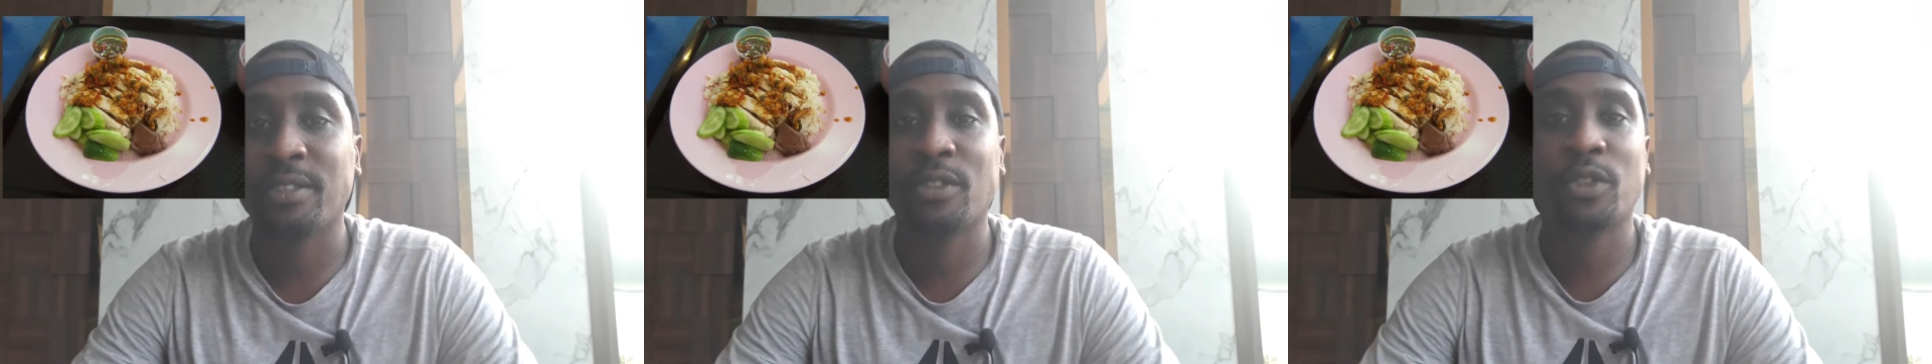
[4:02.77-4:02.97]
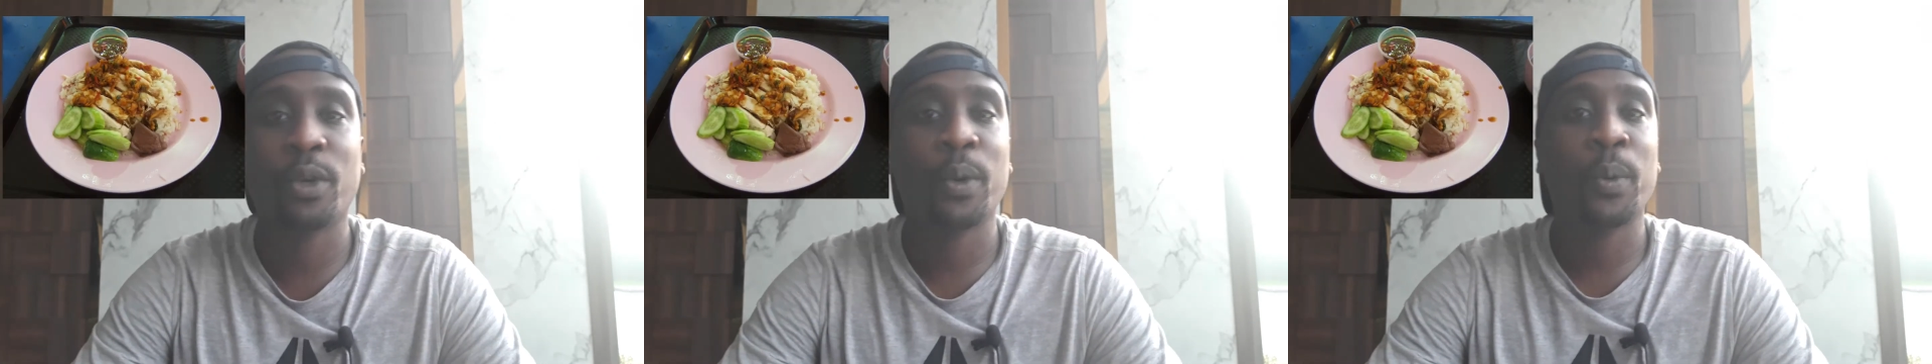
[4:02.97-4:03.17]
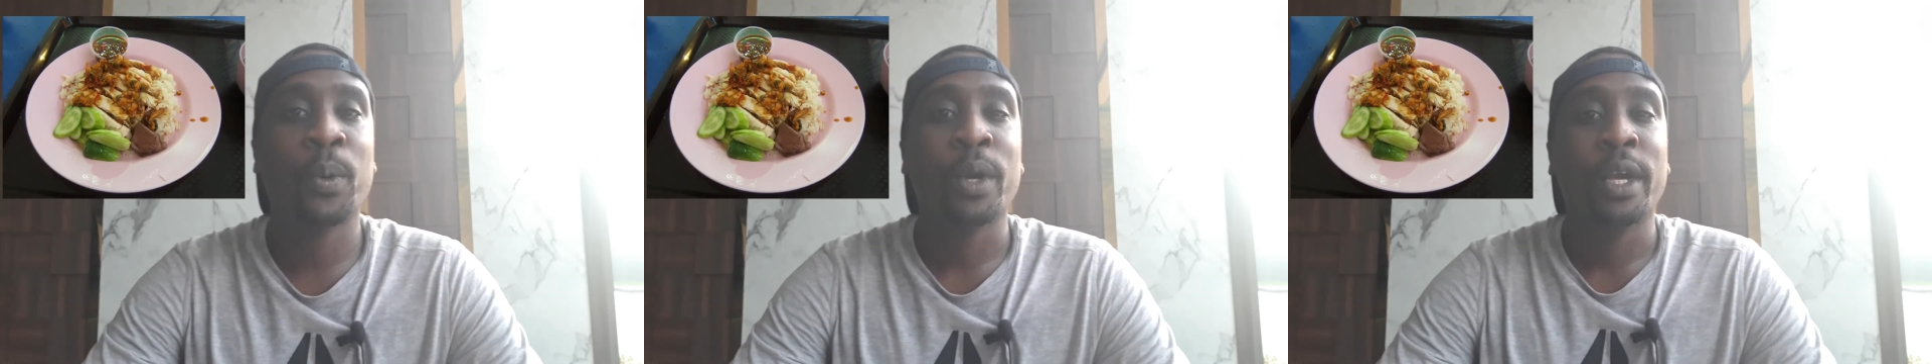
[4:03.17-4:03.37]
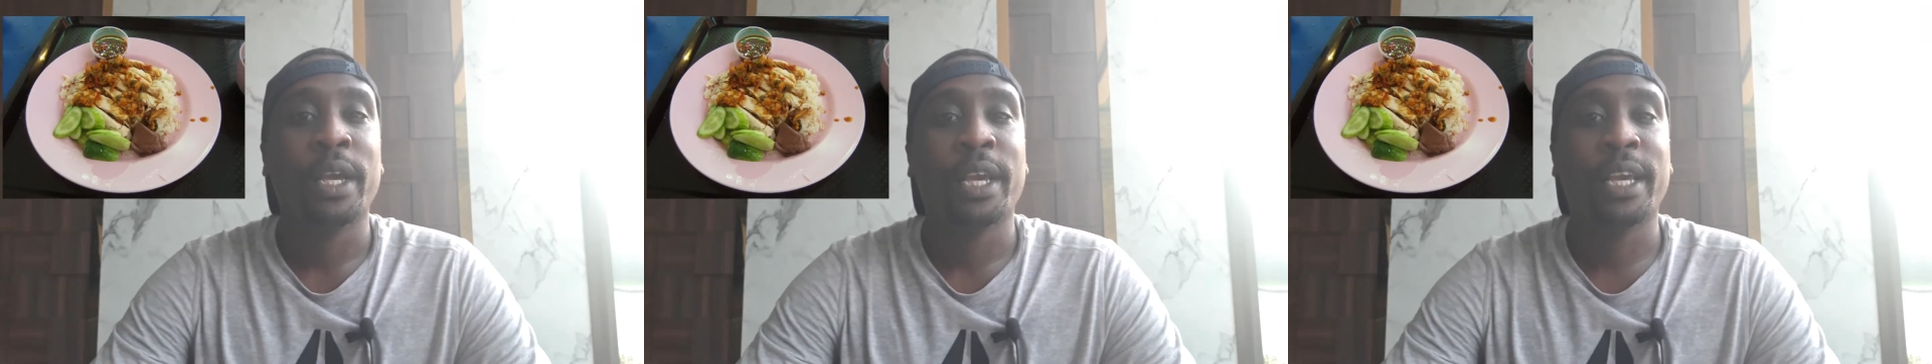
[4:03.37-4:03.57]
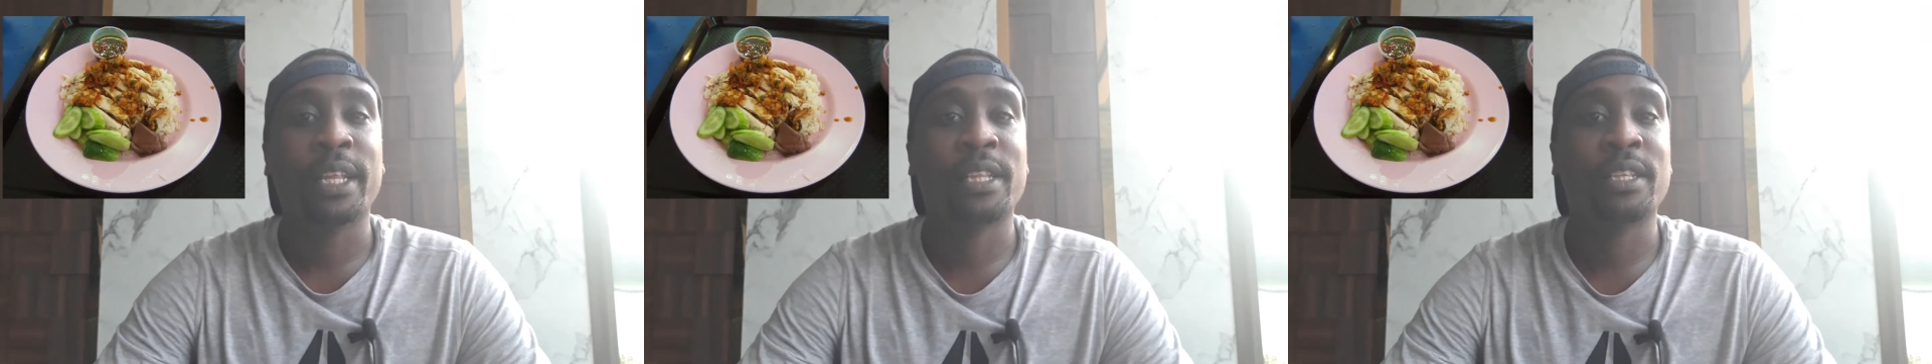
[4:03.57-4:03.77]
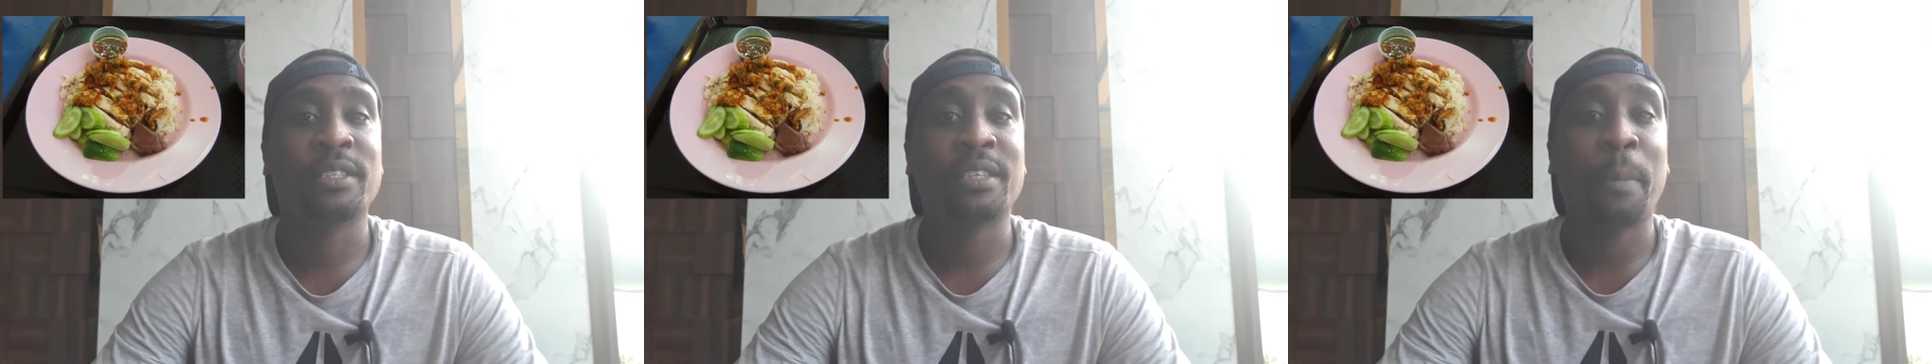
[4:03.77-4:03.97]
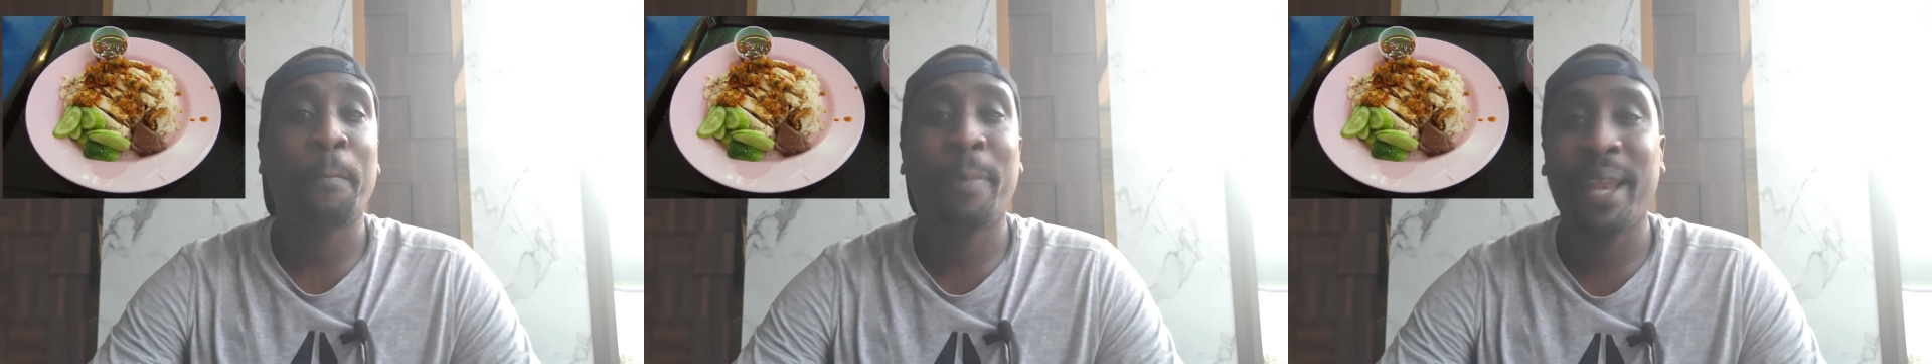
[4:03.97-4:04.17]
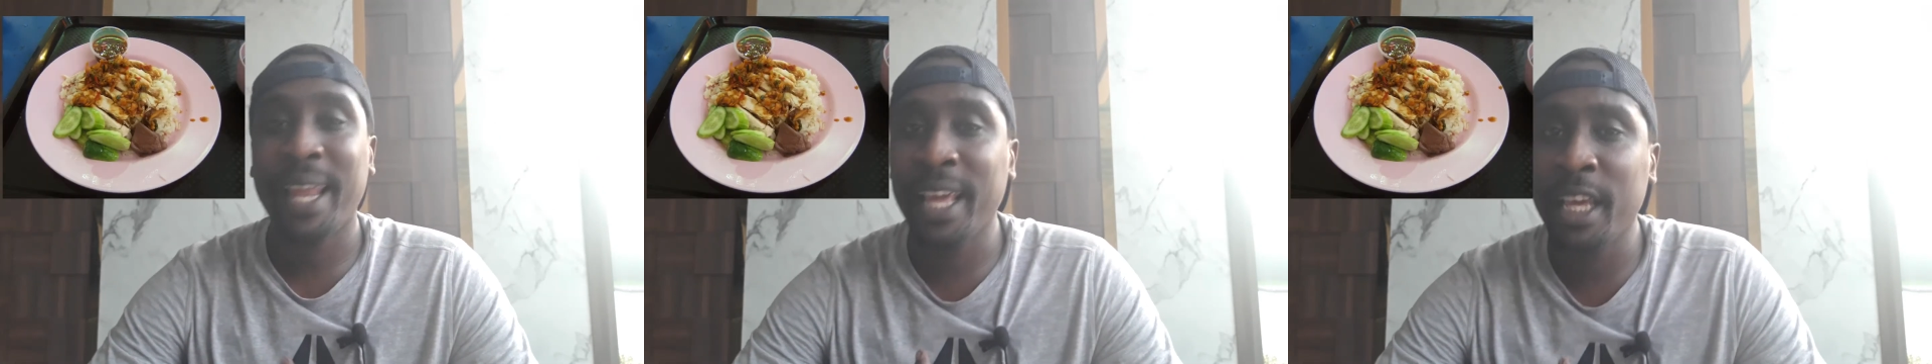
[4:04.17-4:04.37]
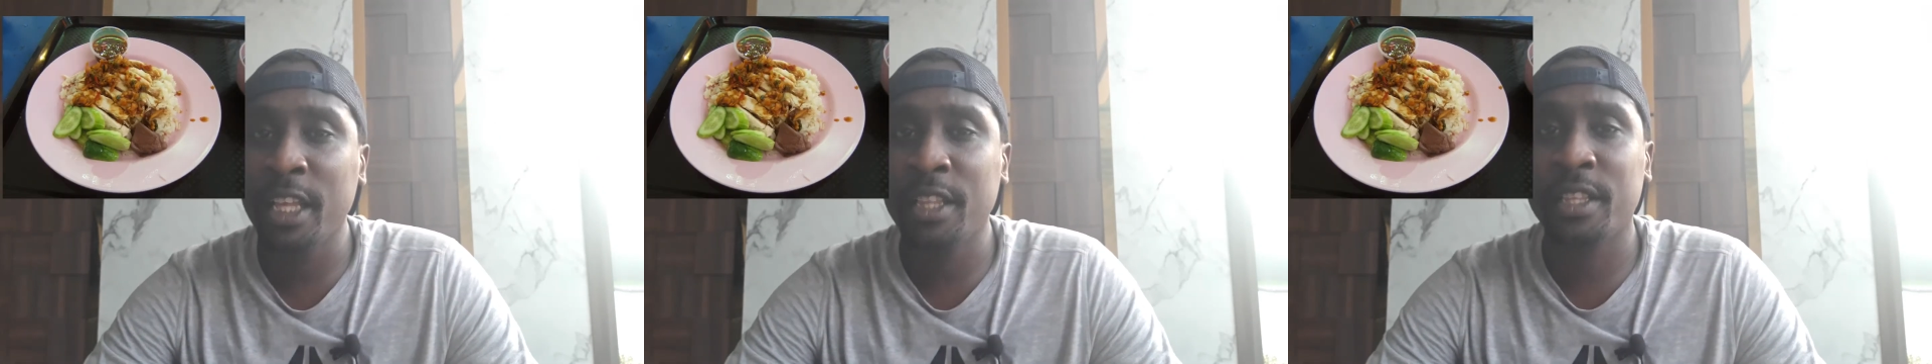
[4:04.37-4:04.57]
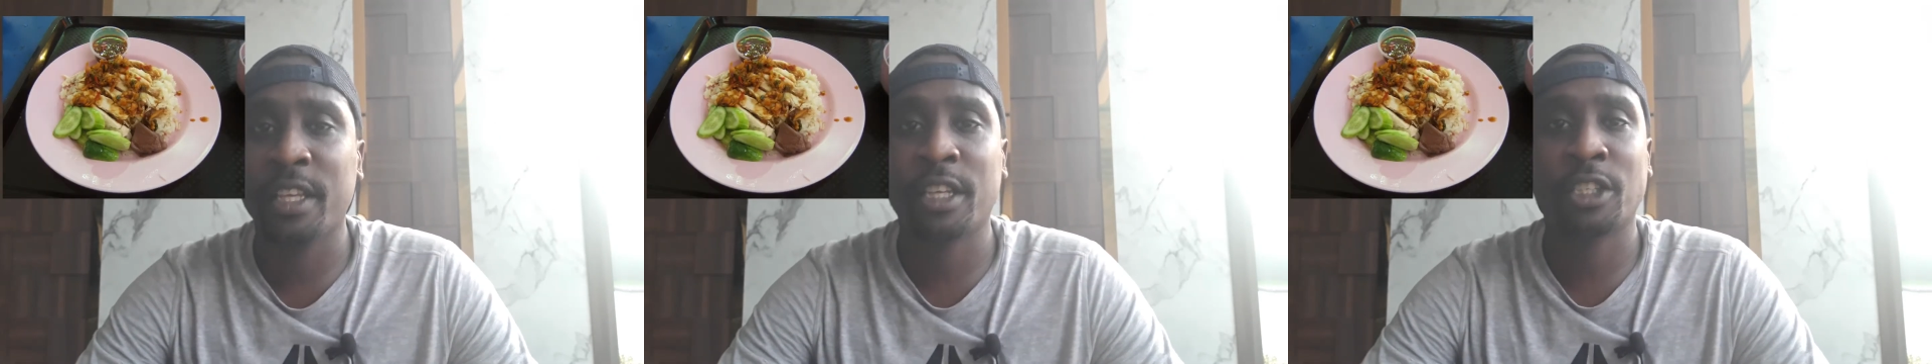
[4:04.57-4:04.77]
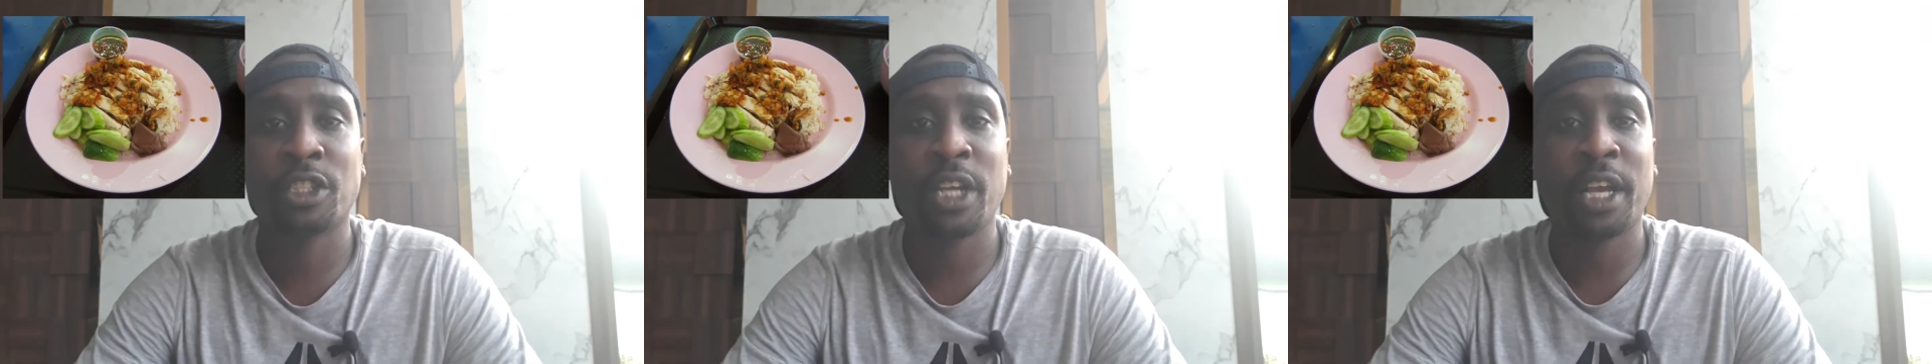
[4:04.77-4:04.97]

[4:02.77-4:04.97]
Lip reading: So it is a plain dish.